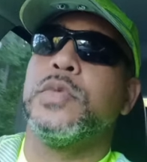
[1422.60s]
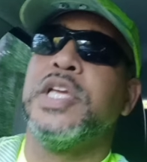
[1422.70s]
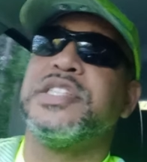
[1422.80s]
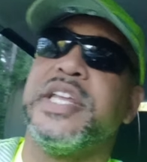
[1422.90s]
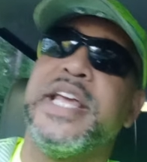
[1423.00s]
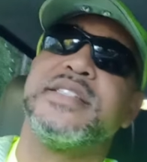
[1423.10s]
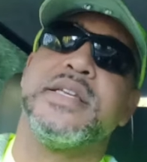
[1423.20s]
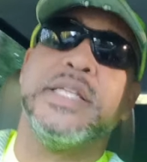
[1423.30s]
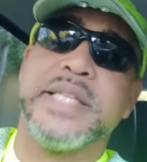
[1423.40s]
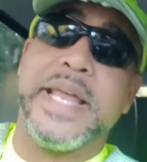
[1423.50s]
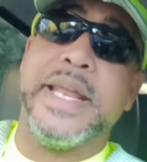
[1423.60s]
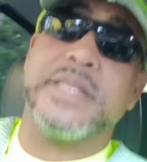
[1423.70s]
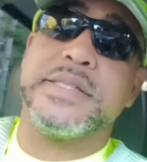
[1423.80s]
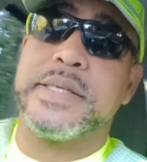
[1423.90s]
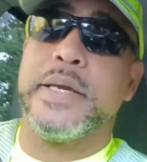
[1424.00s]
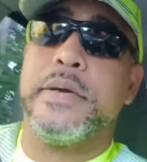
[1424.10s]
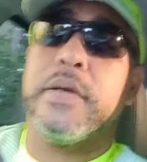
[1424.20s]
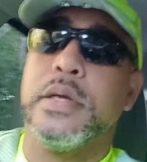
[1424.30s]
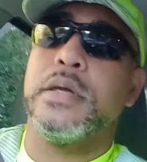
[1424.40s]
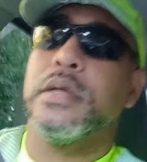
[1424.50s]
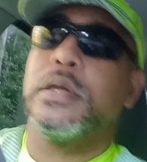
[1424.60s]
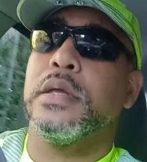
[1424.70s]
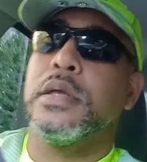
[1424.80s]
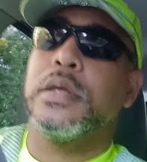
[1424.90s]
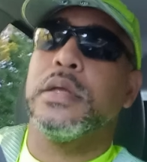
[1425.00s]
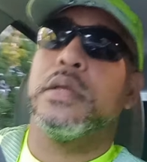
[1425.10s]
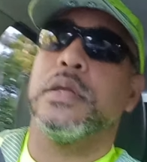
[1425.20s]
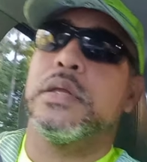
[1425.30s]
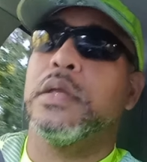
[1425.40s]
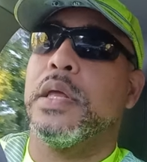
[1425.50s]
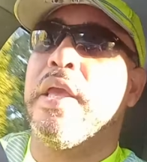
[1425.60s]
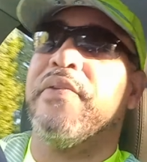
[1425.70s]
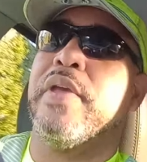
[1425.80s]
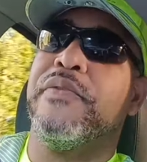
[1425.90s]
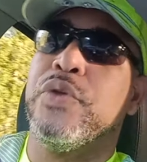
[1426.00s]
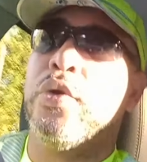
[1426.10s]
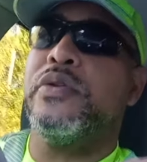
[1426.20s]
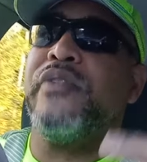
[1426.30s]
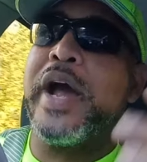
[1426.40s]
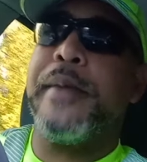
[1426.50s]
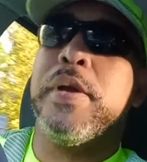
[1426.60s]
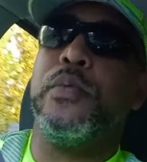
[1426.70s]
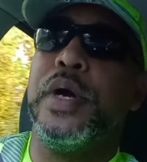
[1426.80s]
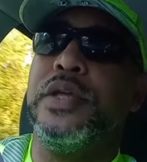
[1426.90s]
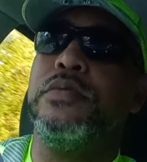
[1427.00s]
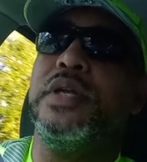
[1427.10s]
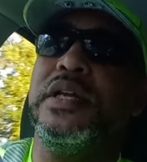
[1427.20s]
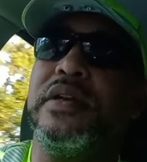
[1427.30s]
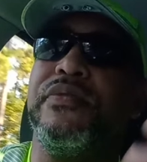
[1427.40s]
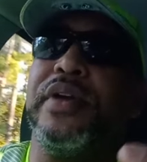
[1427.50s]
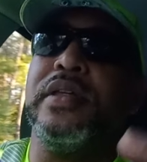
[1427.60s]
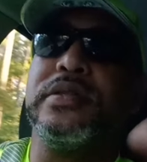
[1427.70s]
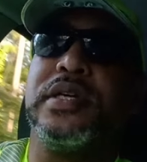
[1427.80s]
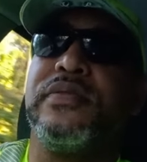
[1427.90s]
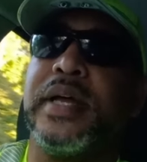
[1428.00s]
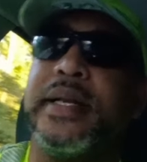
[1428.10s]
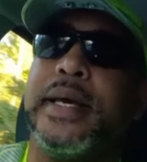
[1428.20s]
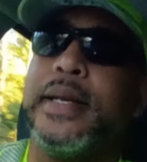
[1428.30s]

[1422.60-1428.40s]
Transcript: is that necessary? If you're in an environment where you need to defend yourself like that,